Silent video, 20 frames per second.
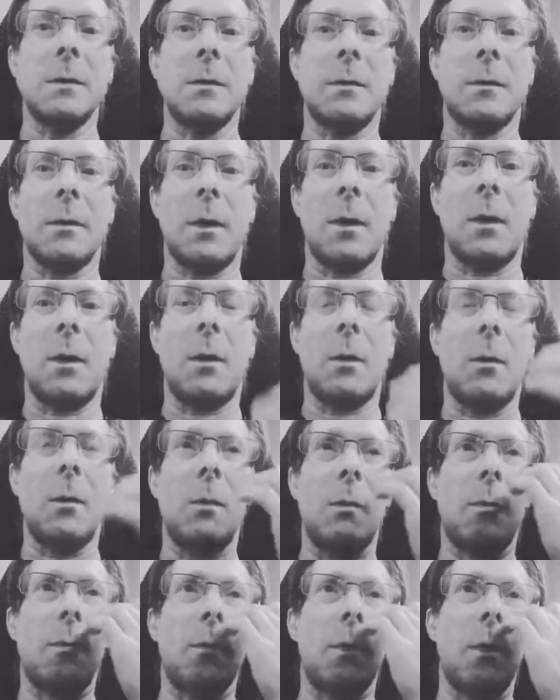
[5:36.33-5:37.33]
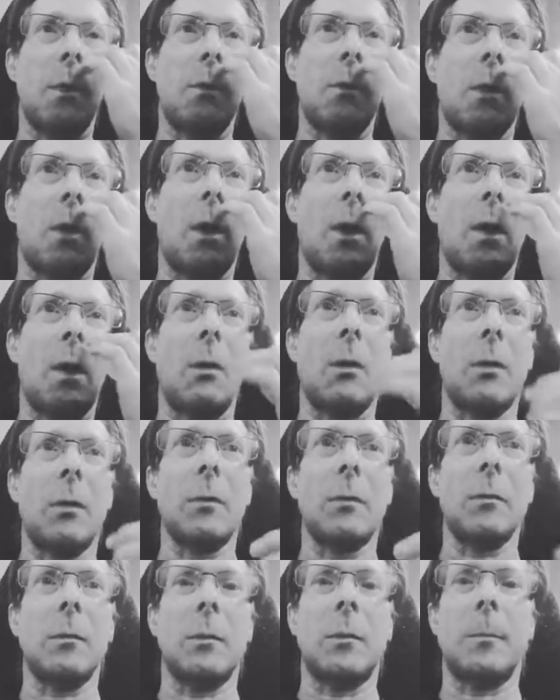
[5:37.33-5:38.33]
So the
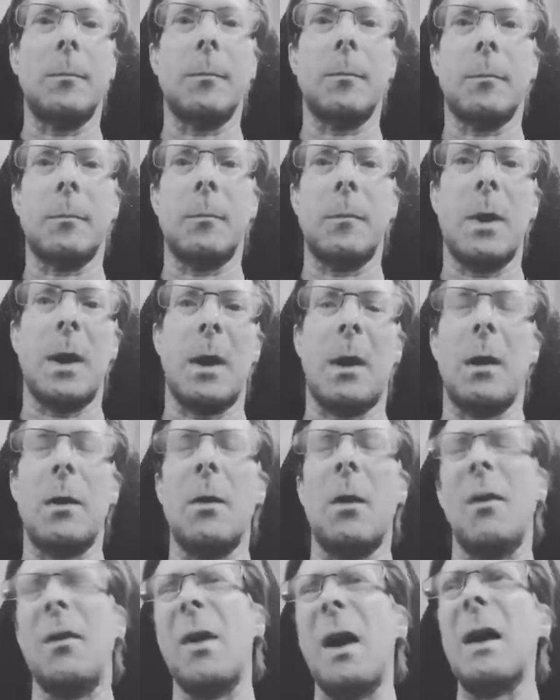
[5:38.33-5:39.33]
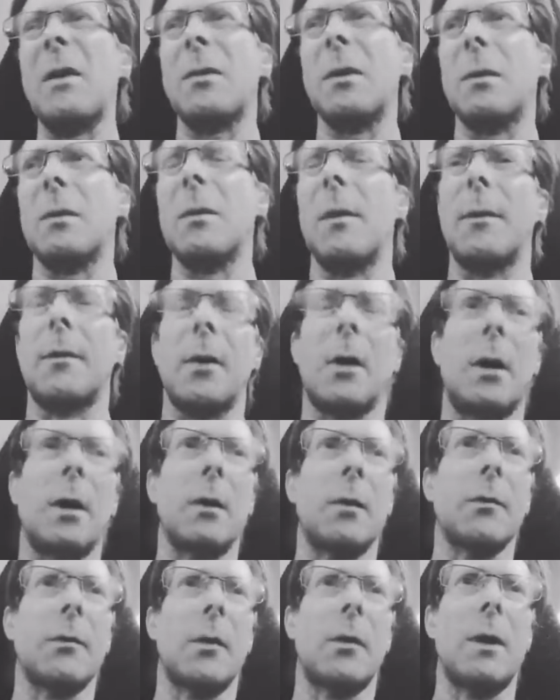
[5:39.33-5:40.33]
dialogue will, it's not the
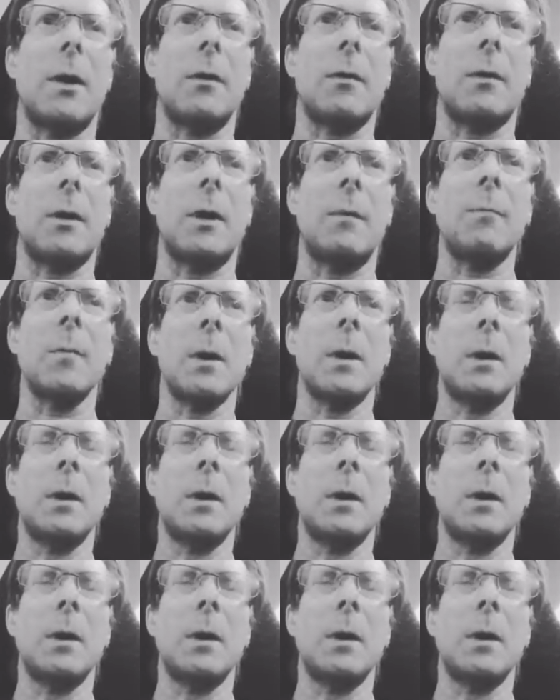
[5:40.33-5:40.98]
dialogue, sorry, it's the